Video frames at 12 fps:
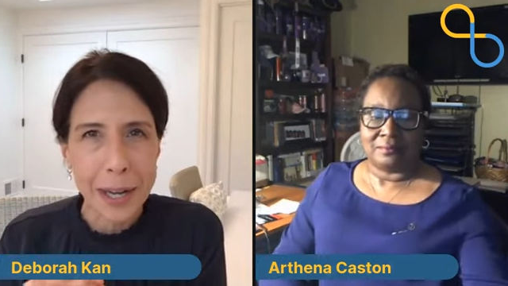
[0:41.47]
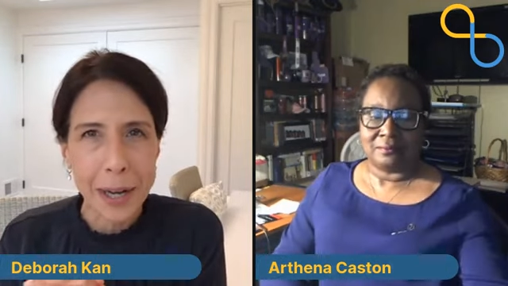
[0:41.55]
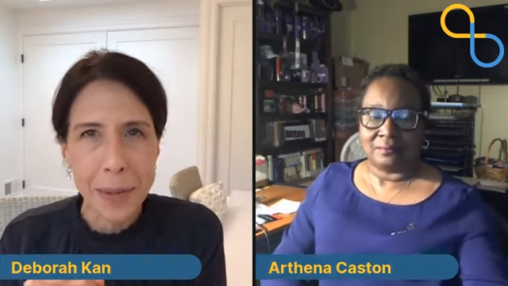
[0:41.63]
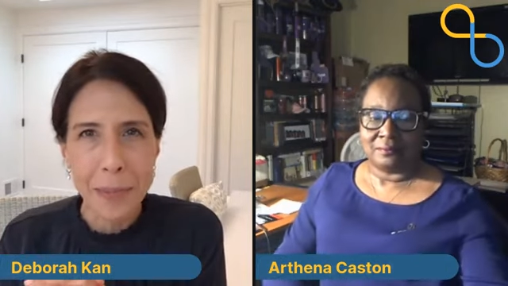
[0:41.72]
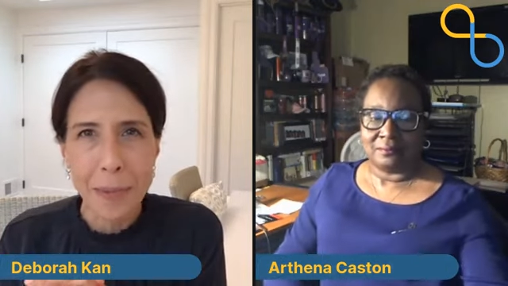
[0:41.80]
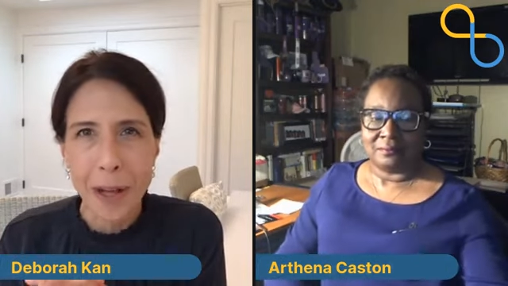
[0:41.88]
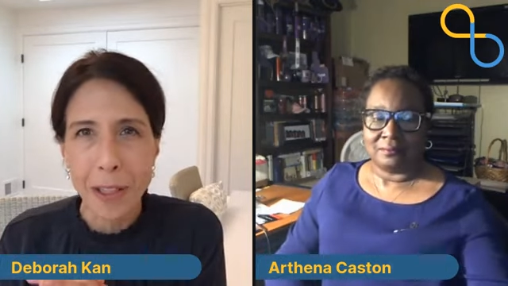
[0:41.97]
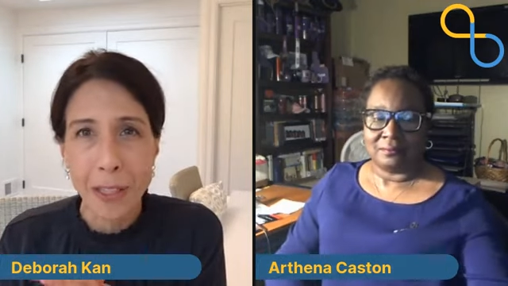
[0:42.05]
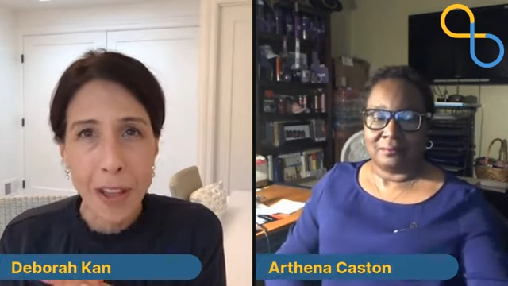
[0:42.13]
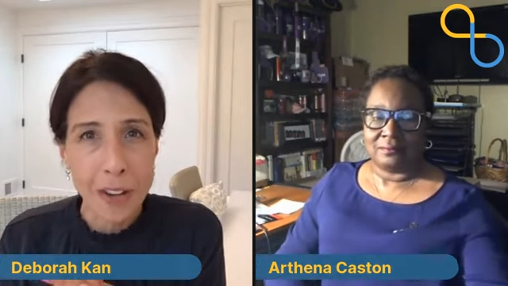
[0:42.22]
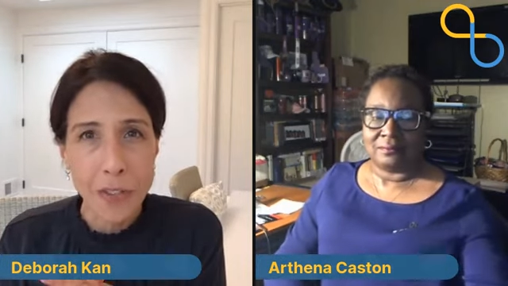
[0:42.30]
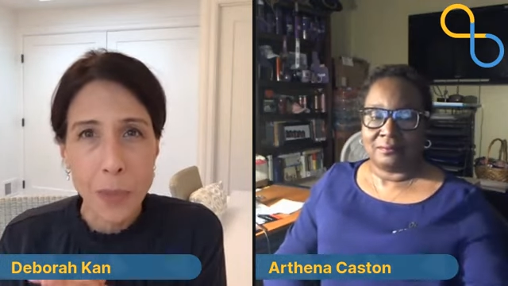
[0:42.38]
Speaker 1: um, a
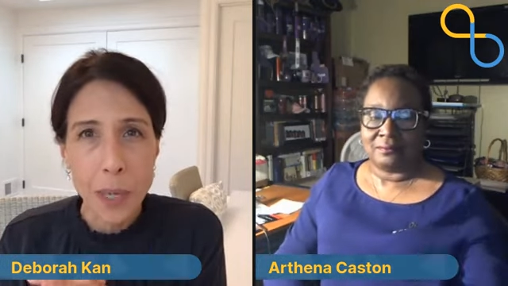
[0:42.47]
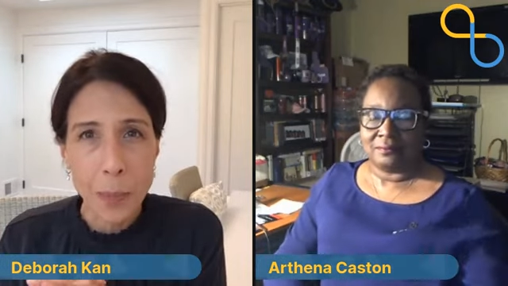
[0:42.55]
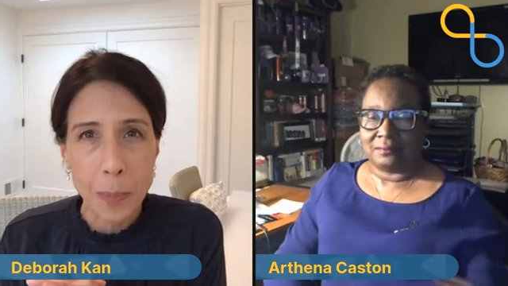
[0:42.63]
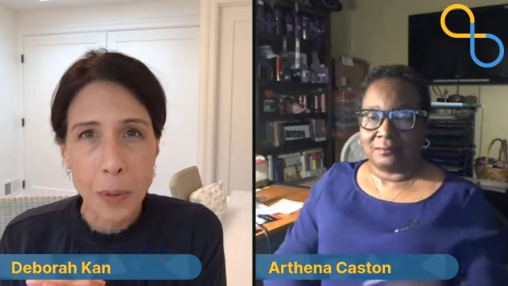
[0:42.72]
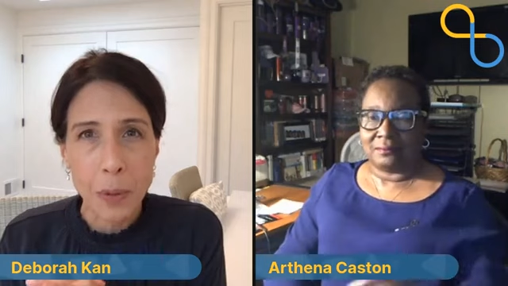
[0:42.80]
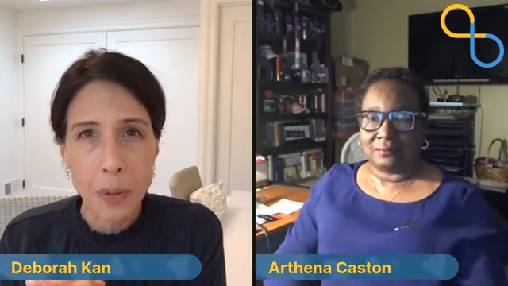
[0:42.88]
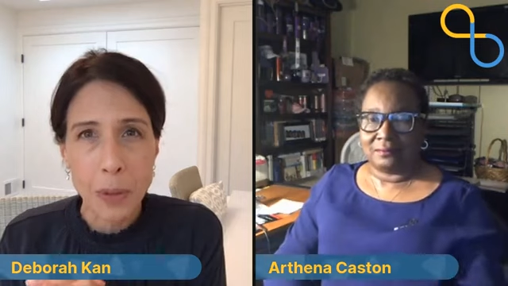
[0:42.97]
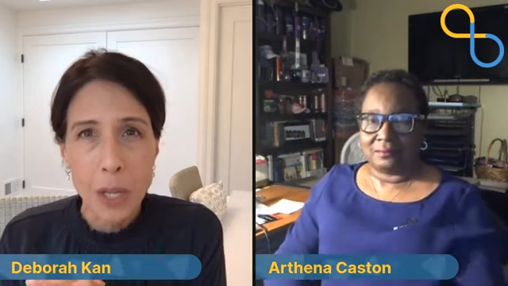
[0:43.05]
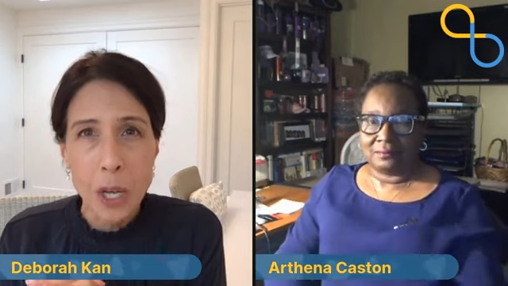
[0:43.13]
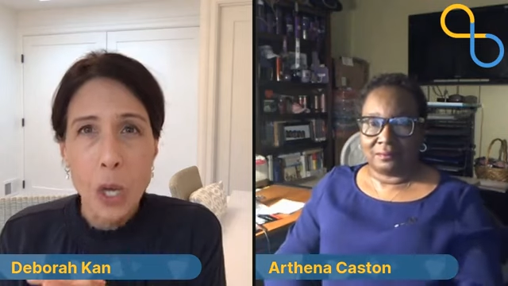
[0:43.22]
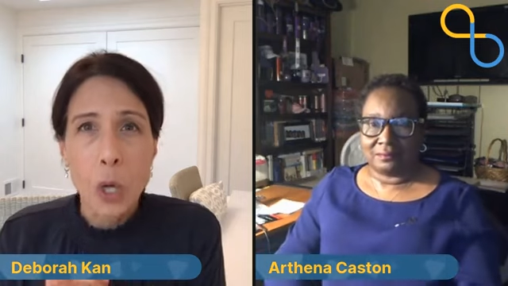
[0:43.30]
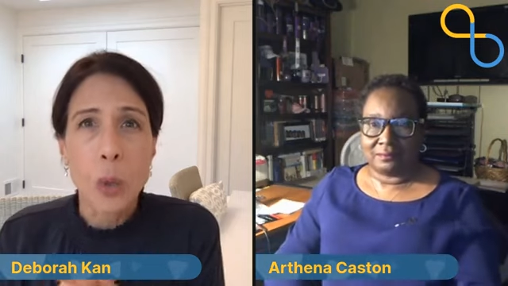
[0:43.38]
lot of
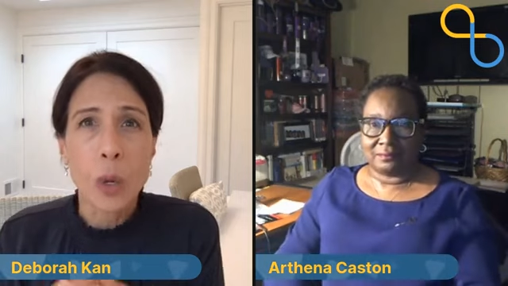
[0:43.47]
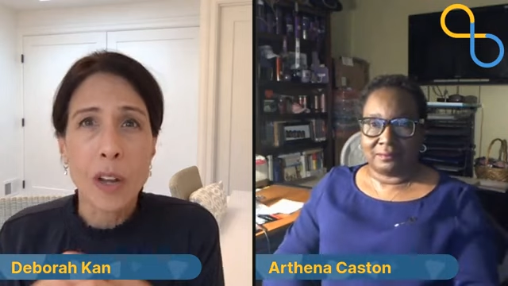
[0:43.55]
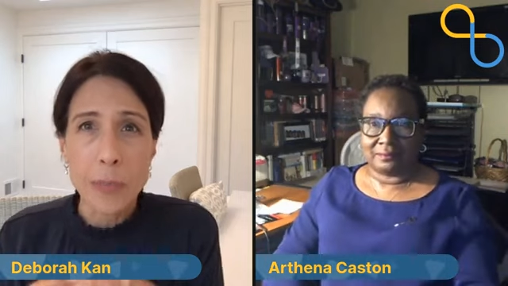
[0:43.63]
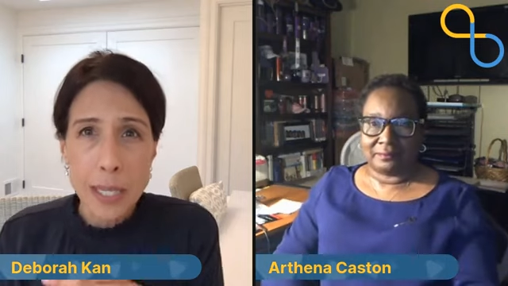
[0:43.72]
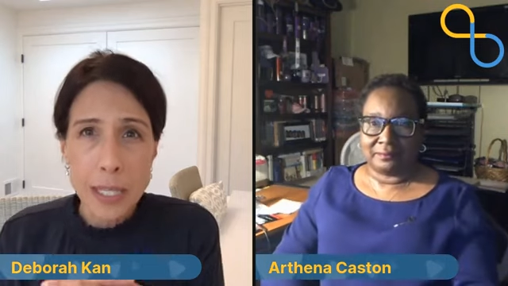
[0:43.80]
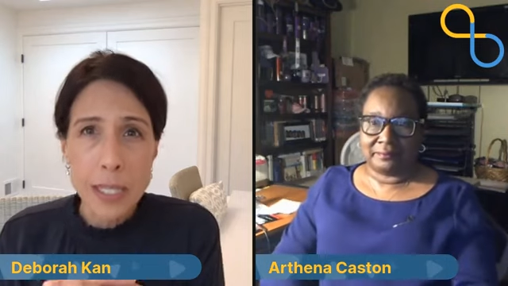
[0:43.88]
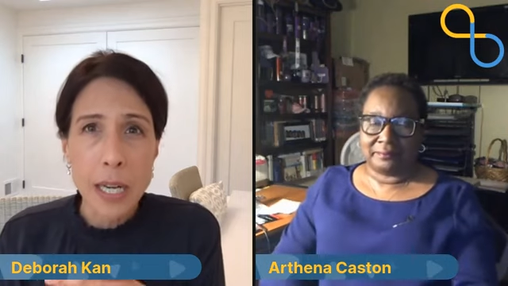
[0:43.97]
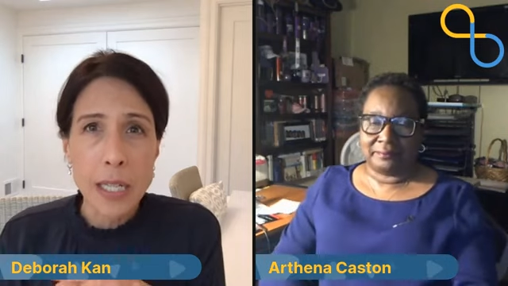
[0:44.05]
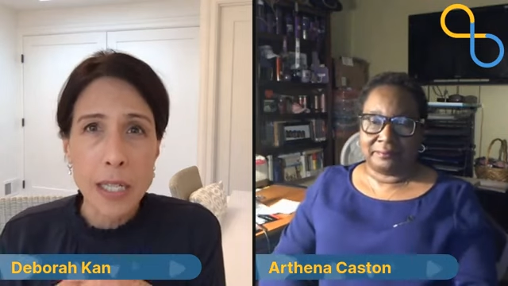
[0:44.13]
people who have been